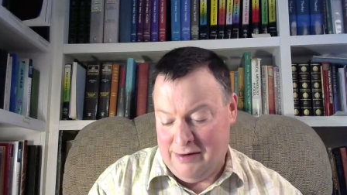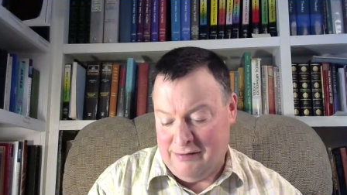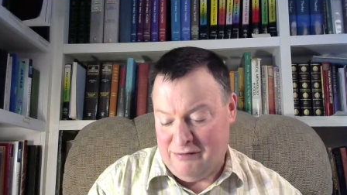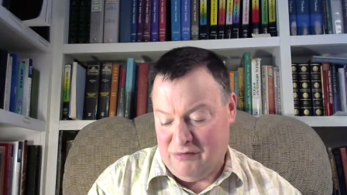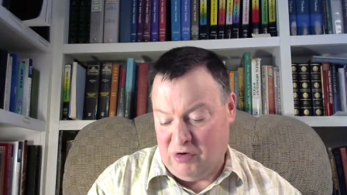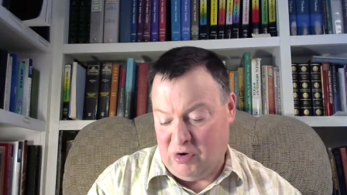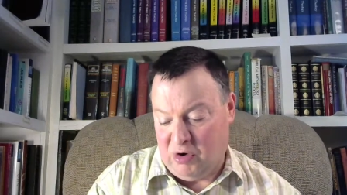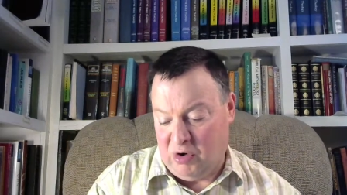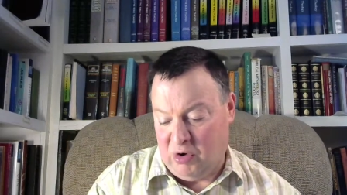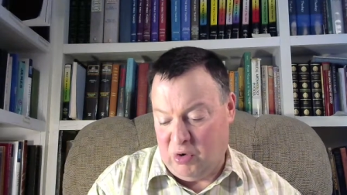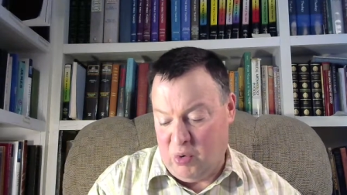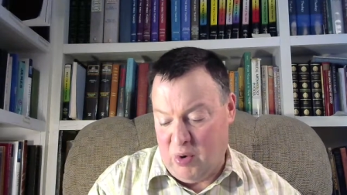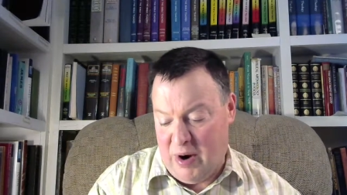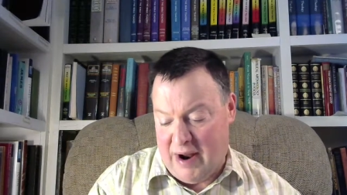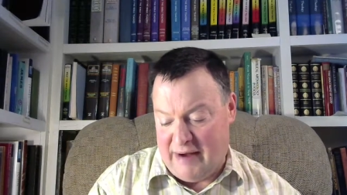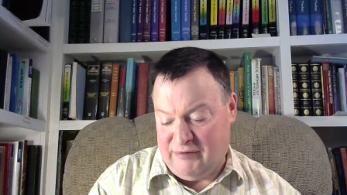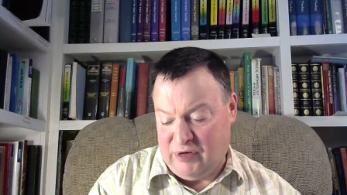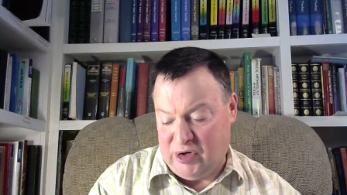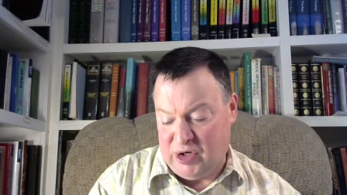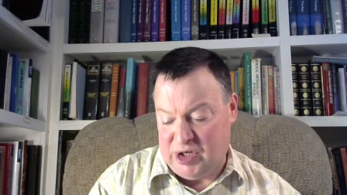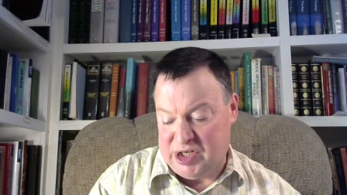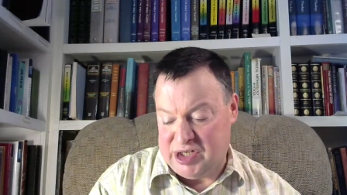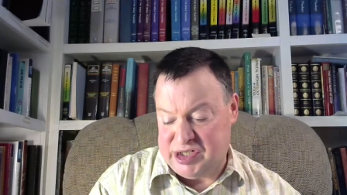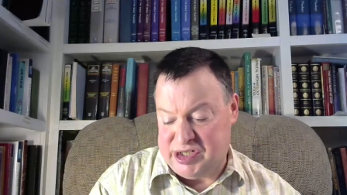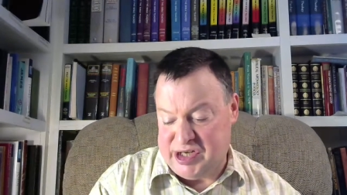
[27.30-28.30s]
For
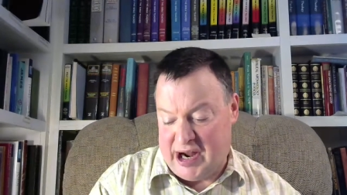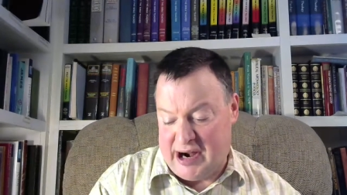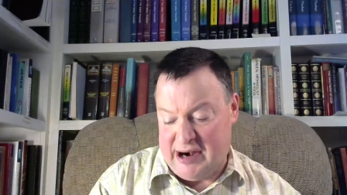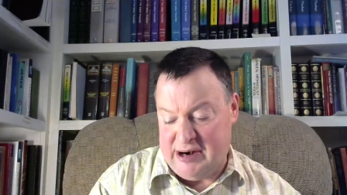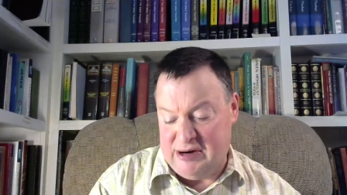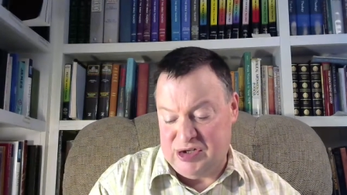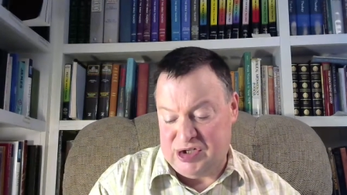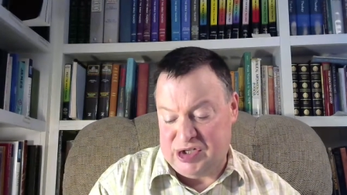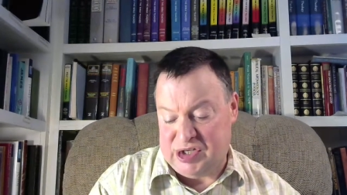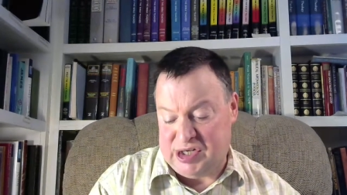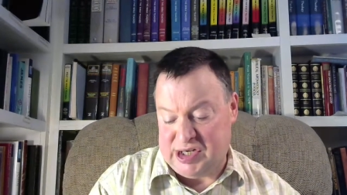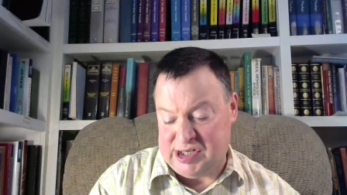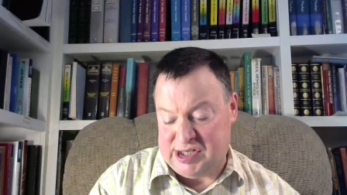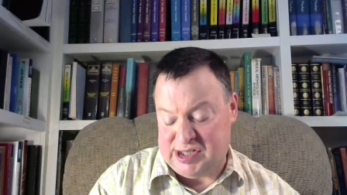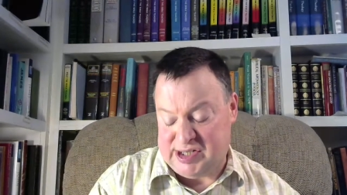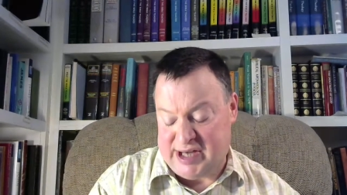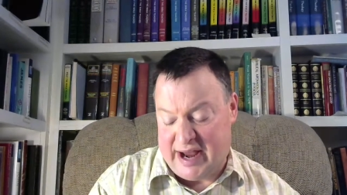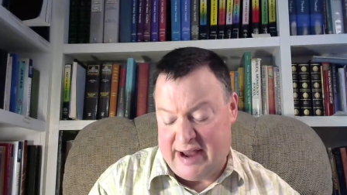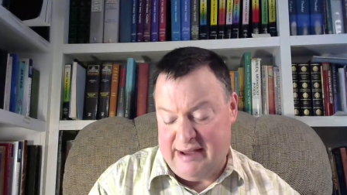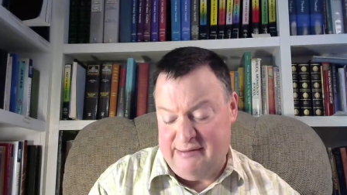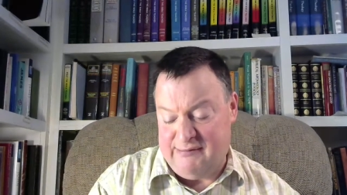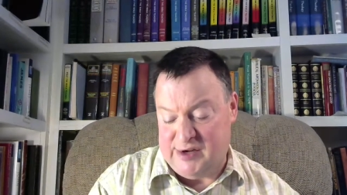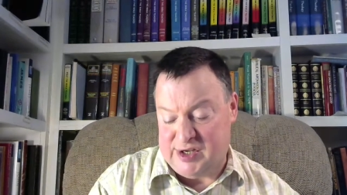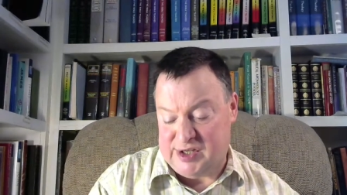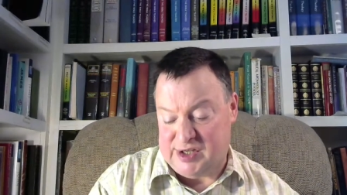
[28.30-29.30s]
whoever desires to
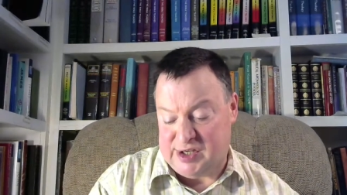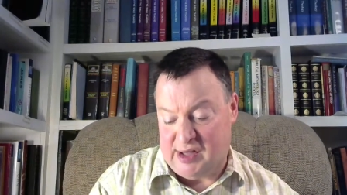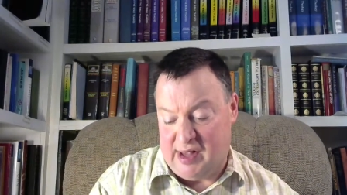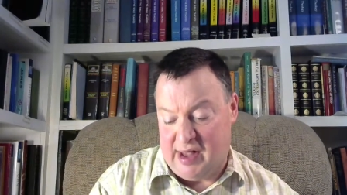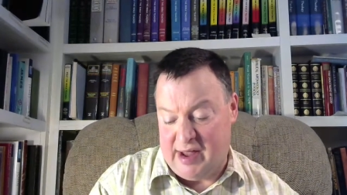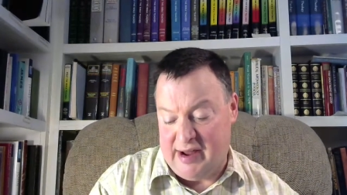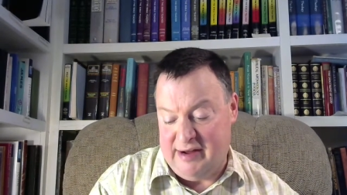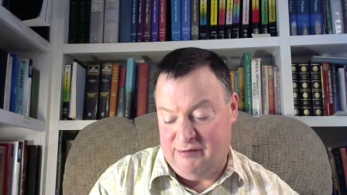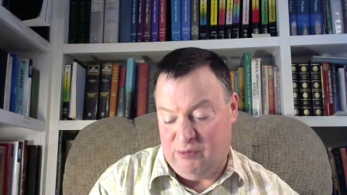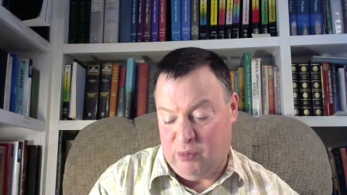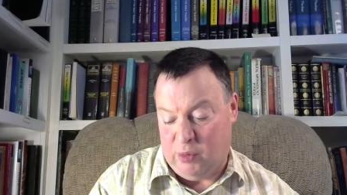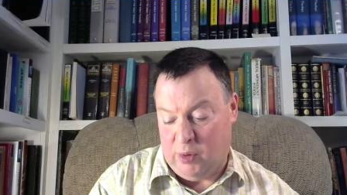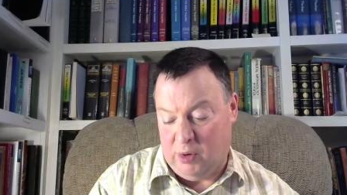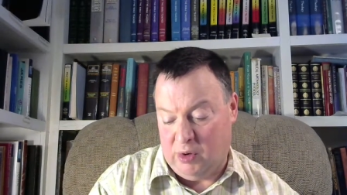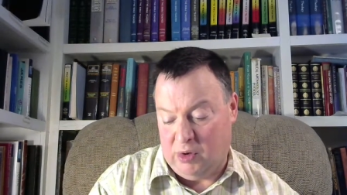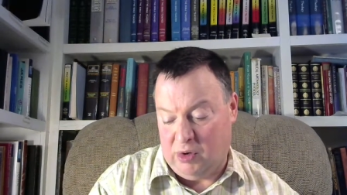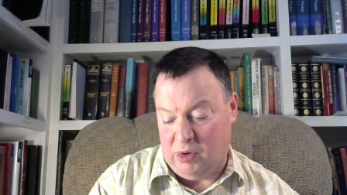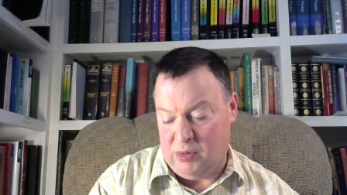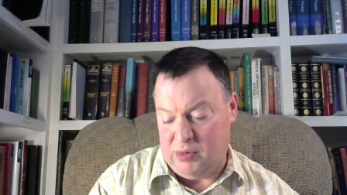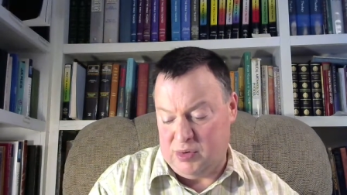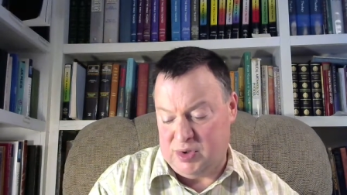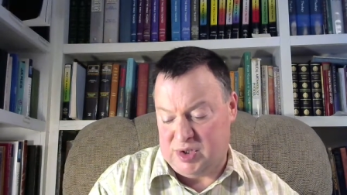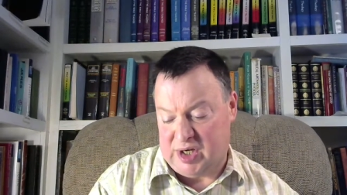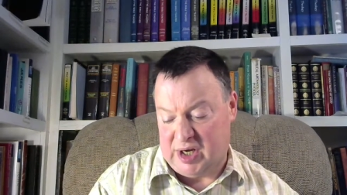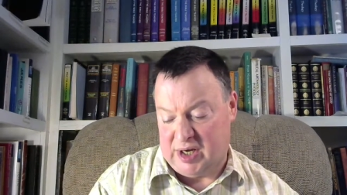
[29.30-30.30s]
save his life will
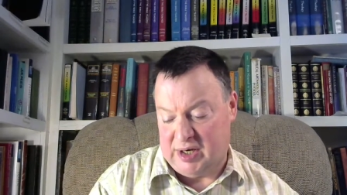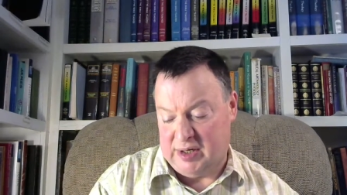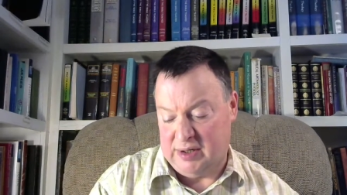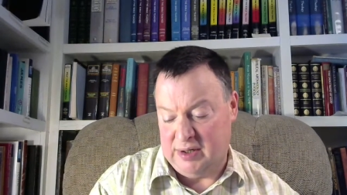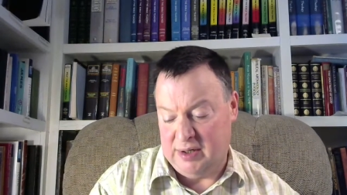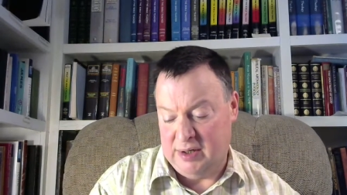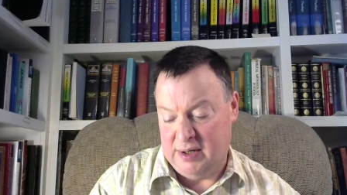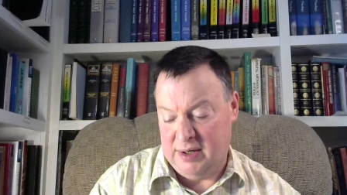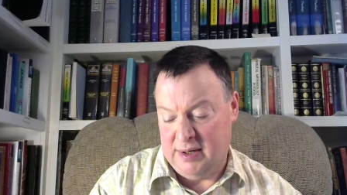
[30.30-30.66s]
lose it